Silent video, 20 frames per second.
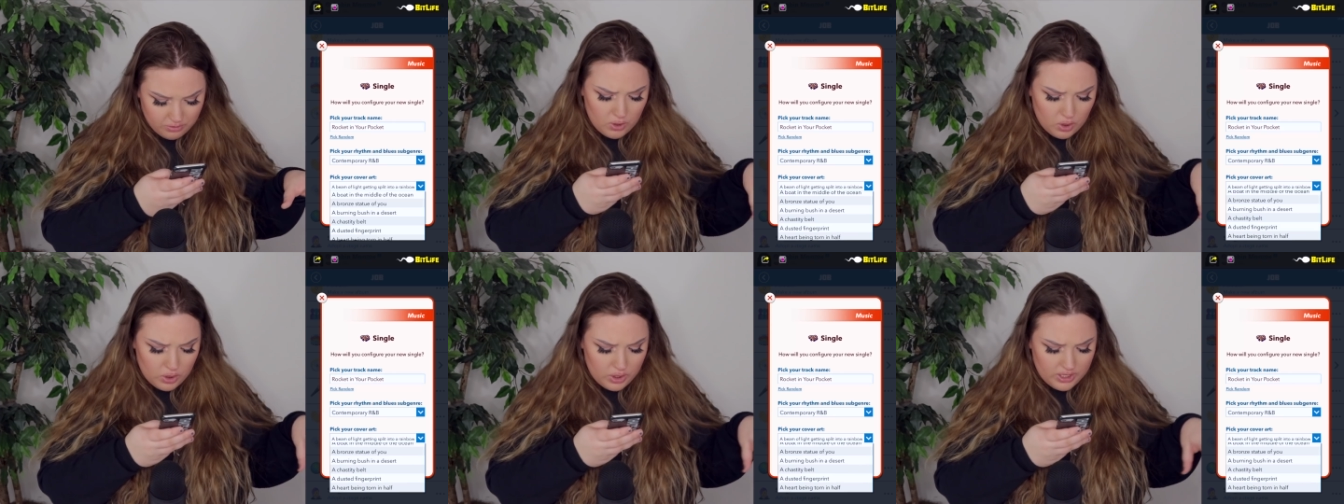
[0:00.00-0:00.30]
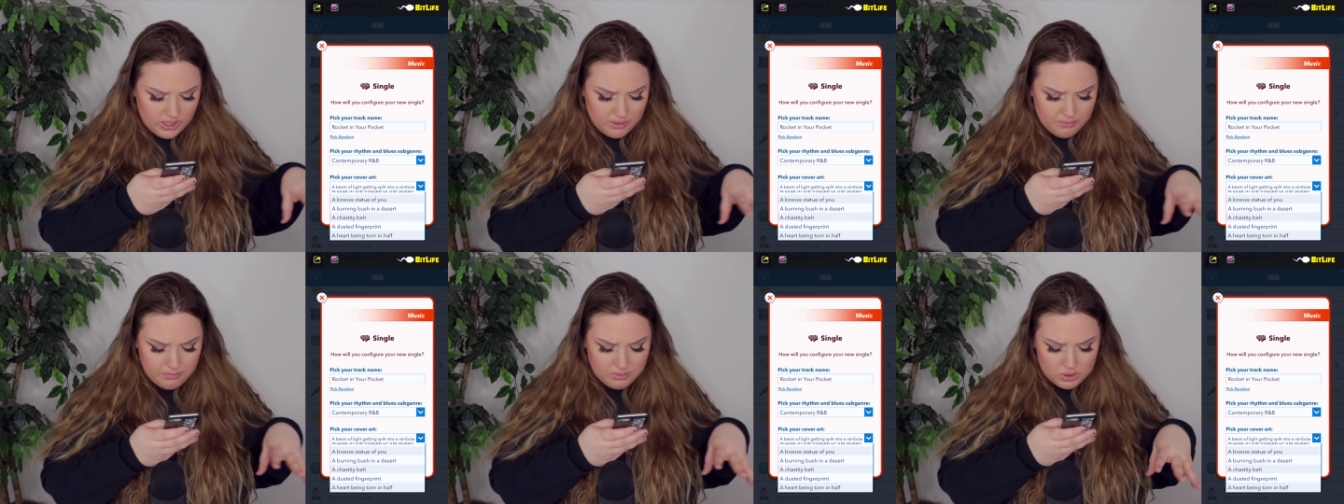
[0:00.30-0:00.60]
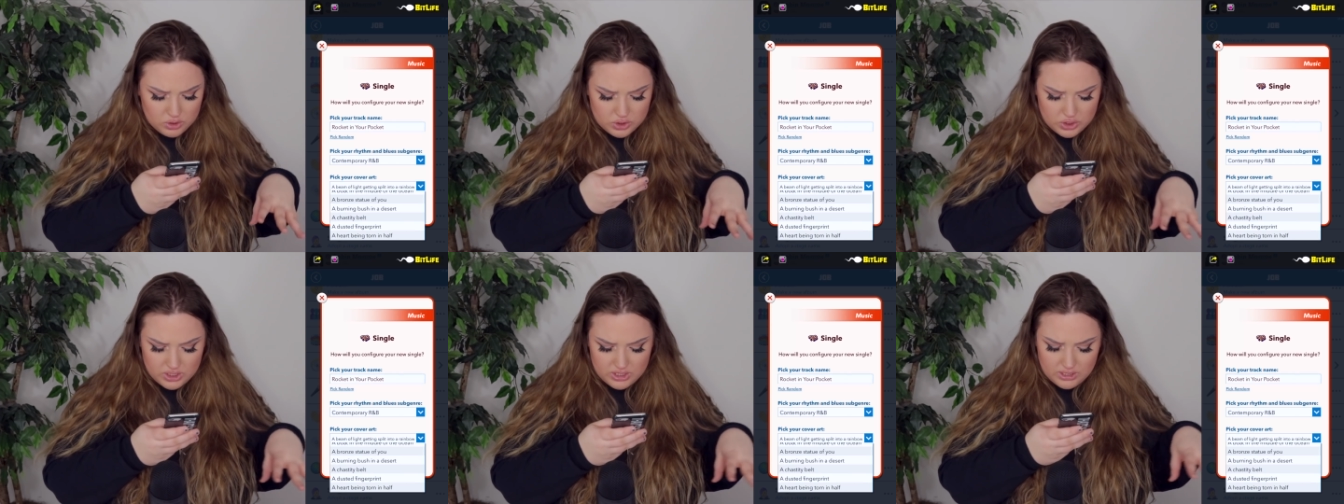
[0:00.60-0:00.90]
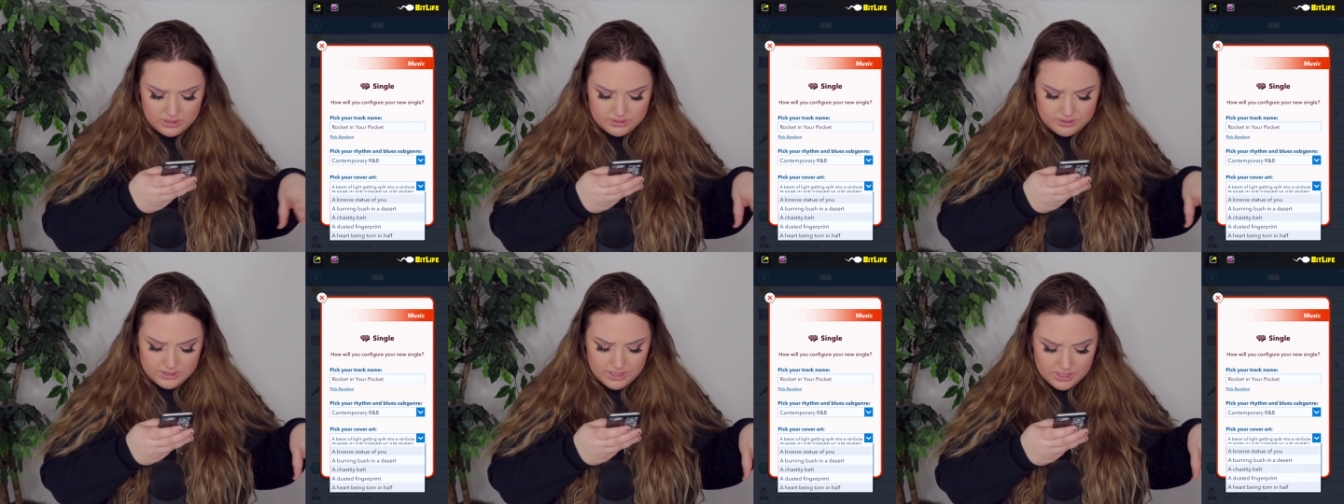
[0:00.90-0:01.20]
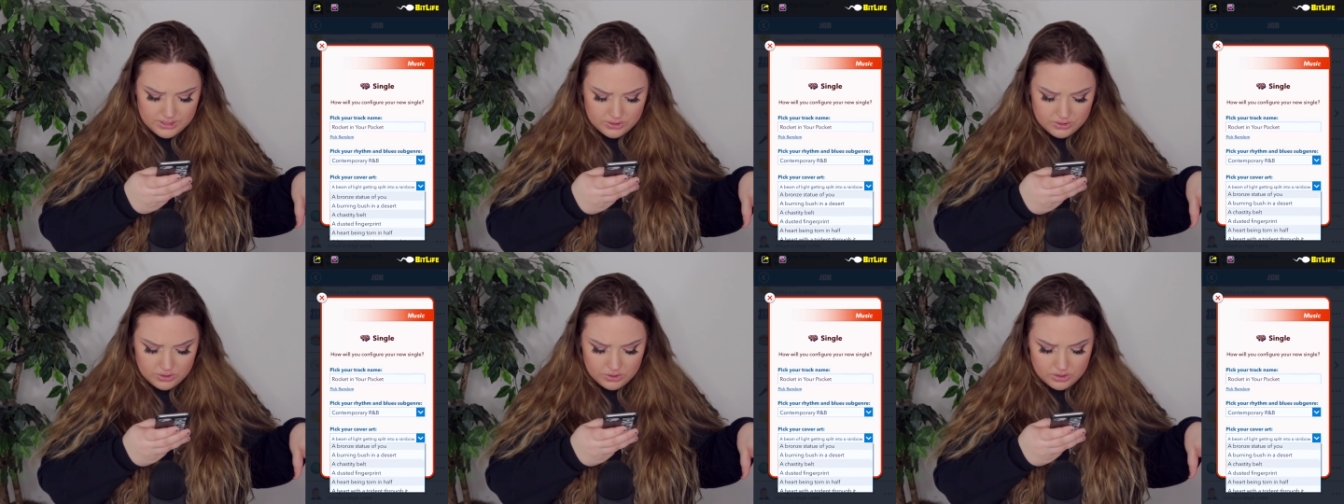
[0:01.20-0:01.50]
Burning bush in a
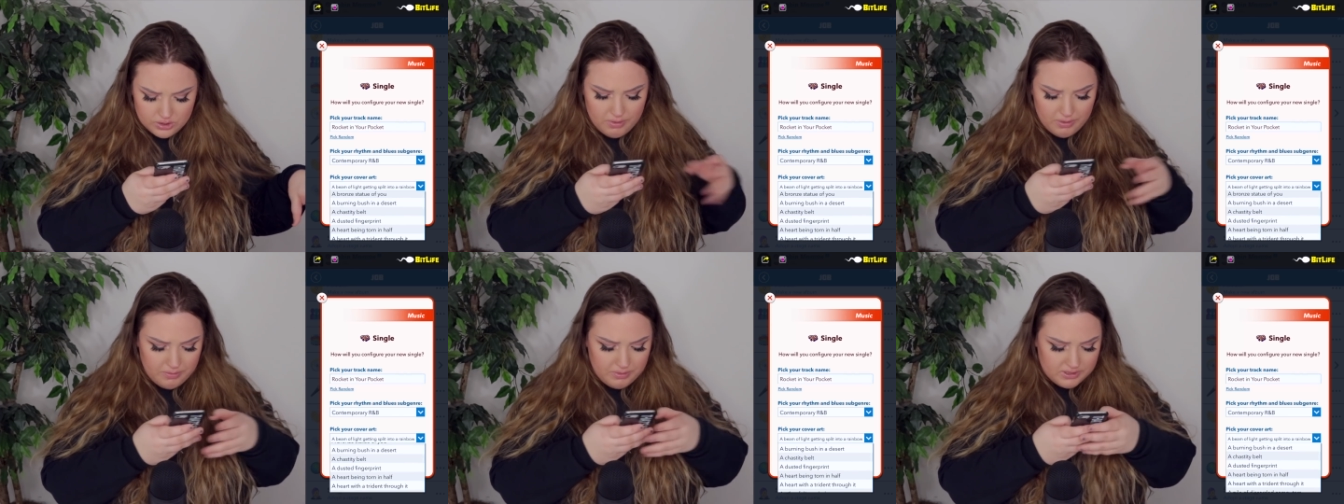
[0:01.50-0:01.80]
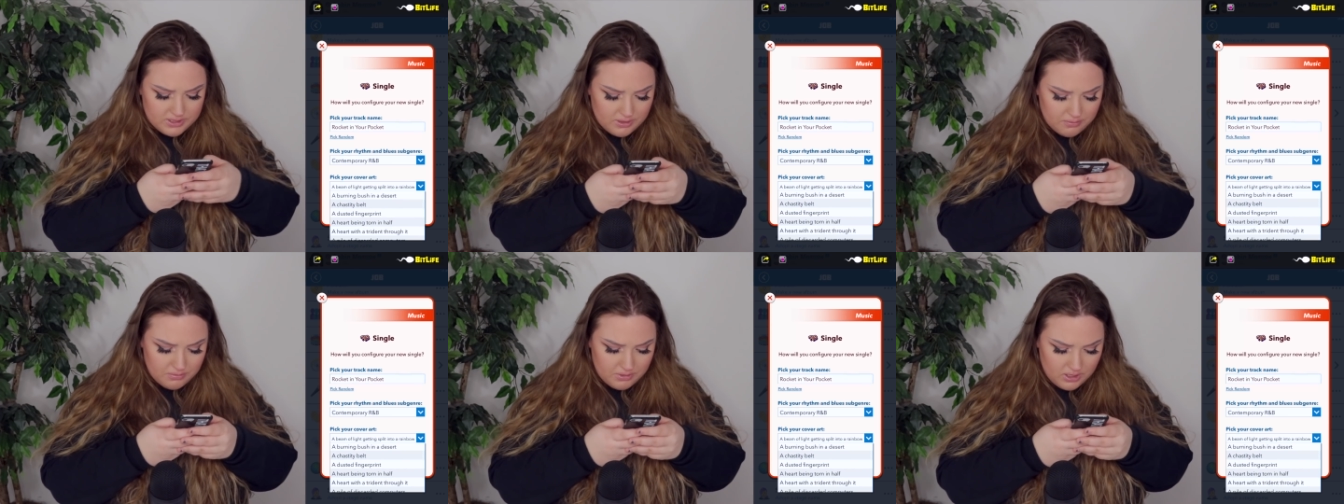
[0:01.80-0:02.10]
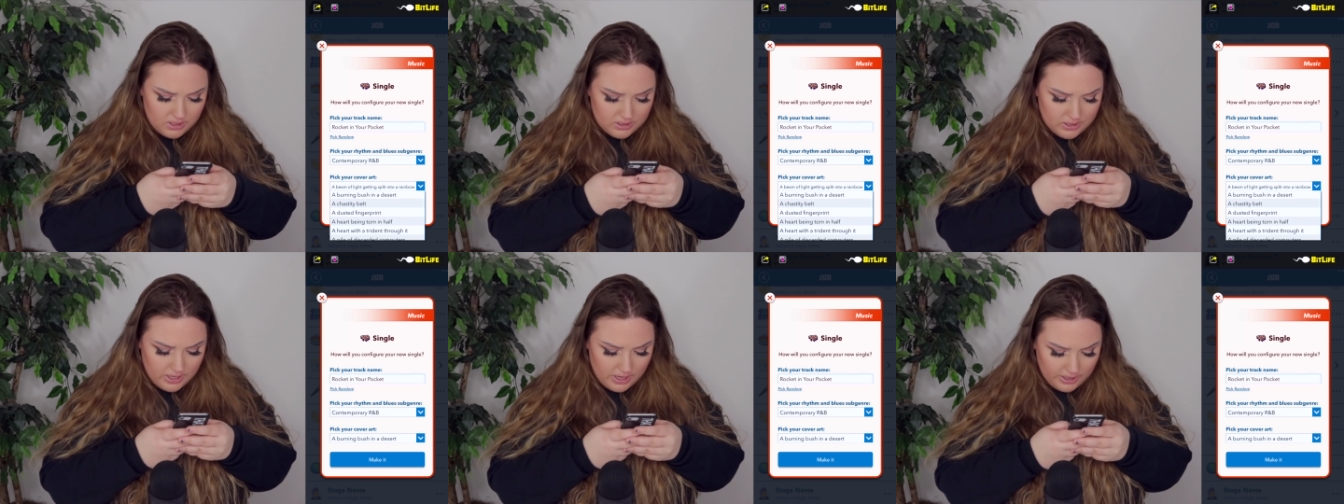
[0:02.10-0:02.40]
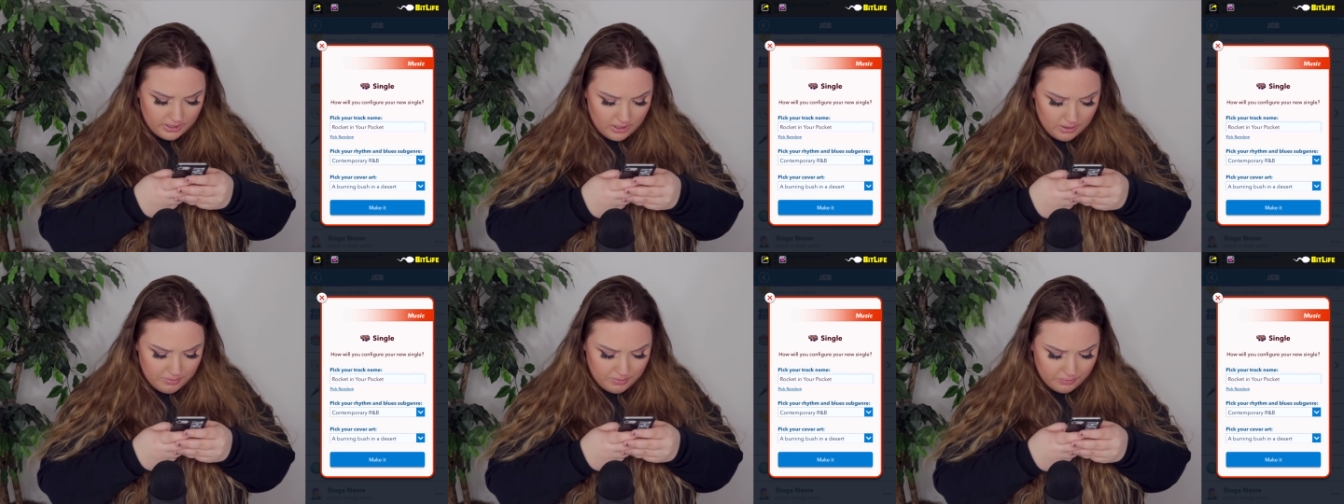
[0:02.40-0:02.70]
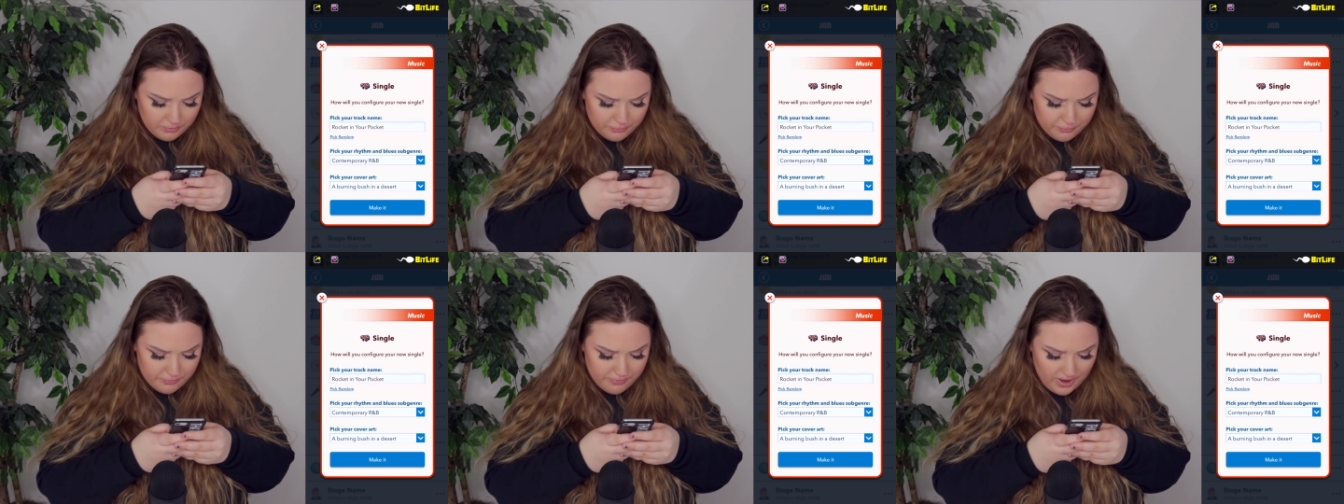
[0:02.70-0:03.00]
desert. Maybe something like
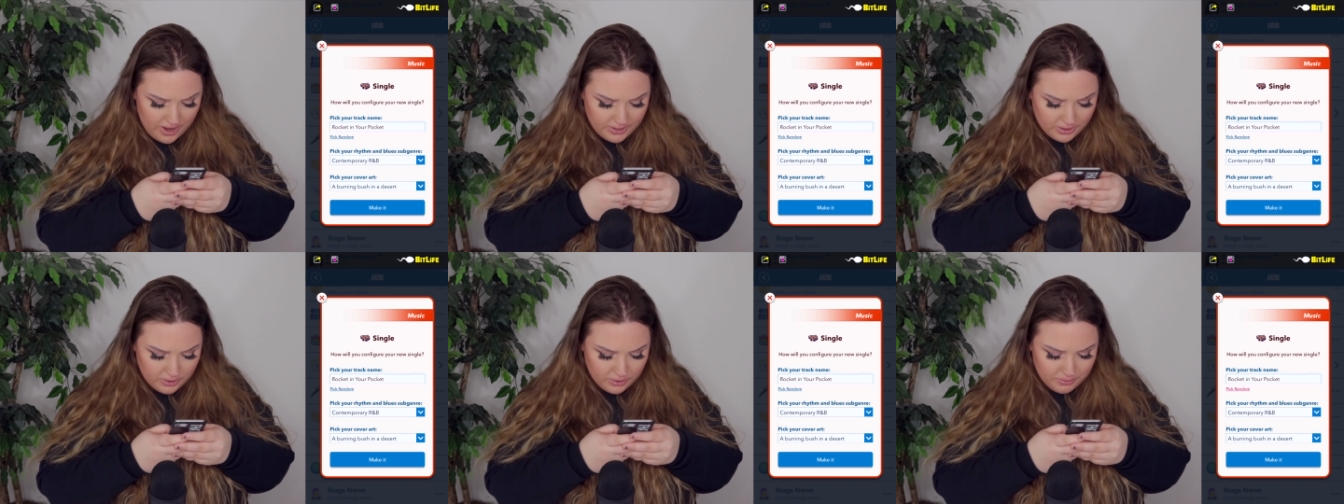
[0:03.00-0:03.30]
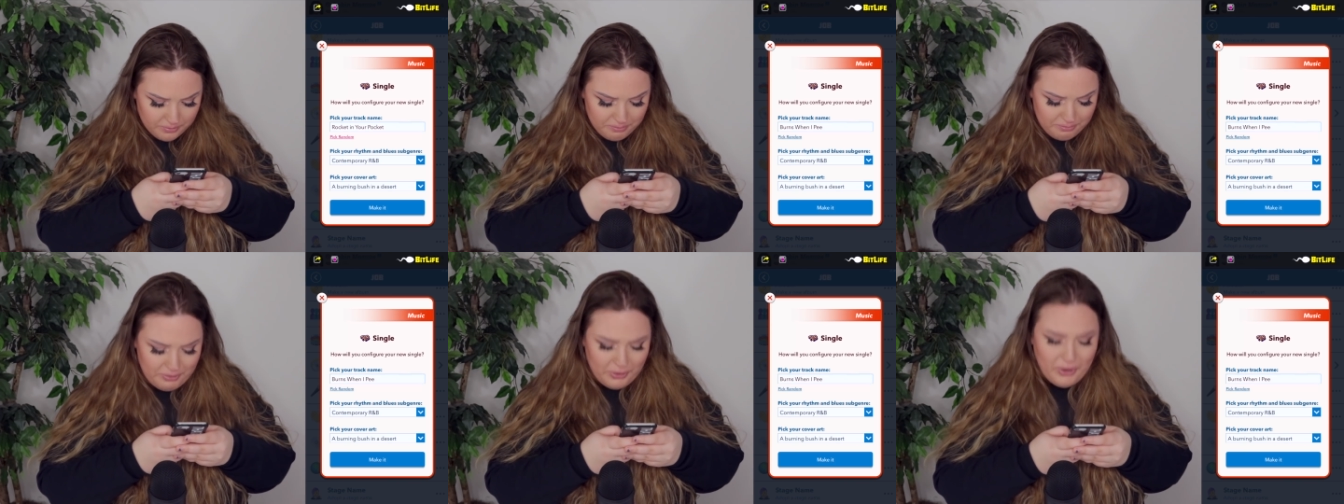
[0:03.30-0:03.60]
about fire.